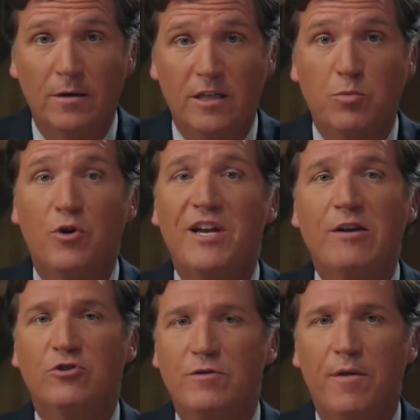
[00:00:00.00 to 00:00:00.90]
It's more
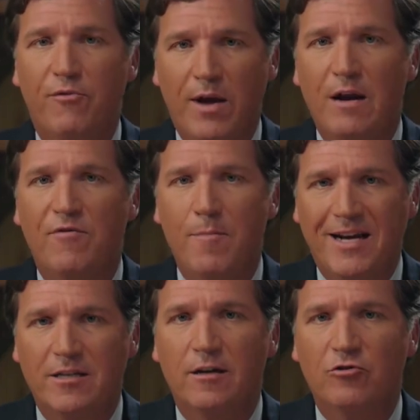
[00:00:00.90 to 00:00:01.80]
dangerous than the threat of the
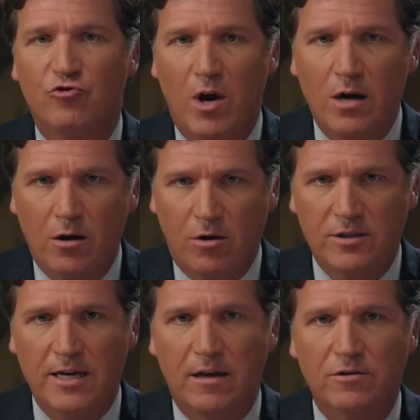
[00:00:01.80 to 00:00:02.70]
Mexican drug
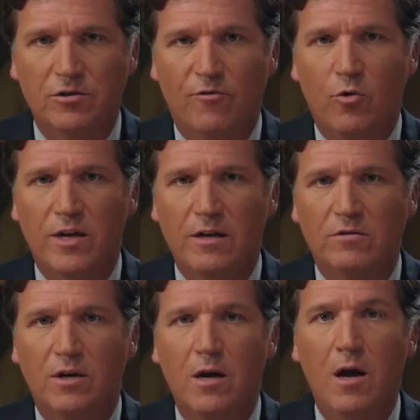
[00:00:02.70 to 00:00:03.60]
cartels, who've already
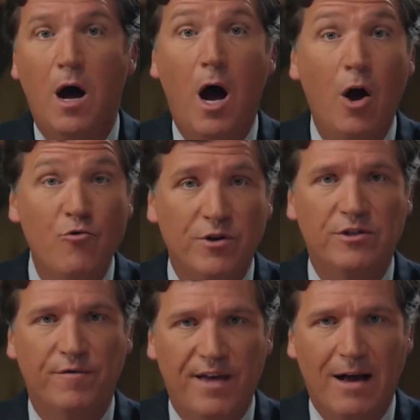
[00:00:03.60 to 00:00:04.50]
killed
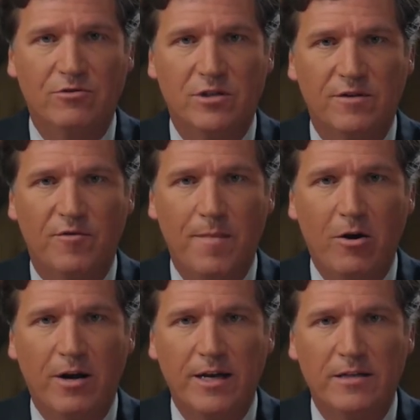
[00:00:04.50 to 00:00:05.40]
hundreds of thousands of
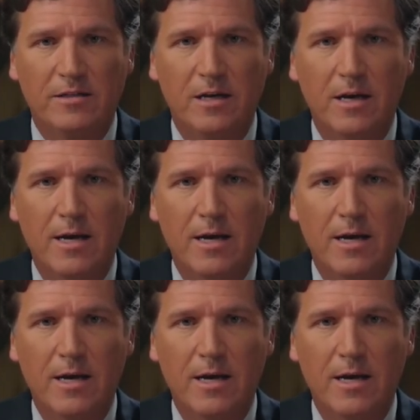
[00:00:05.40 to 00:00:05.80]
Americans